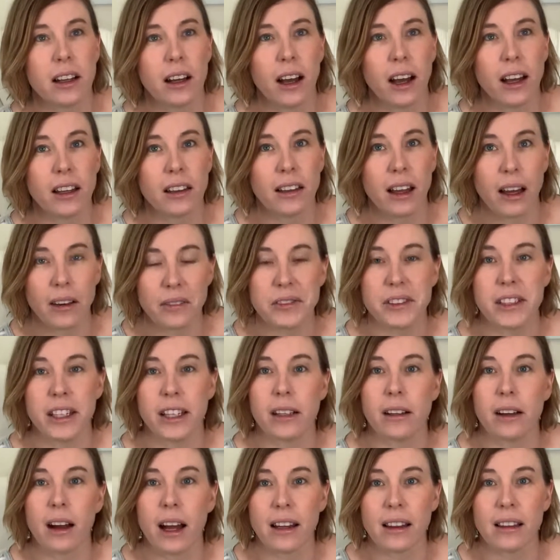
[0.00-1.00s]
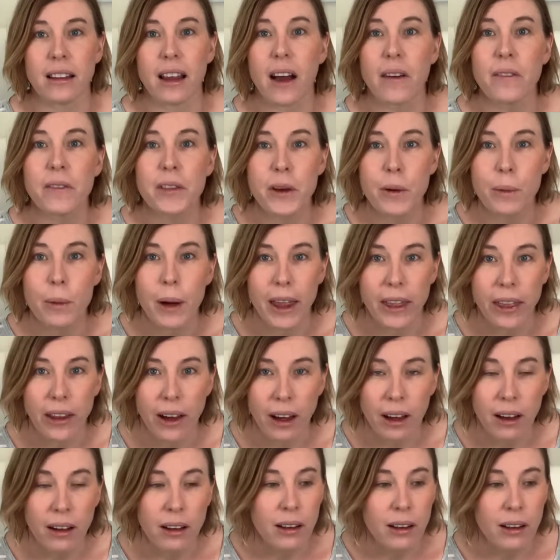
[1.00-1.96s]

I loved it. I loved the weather.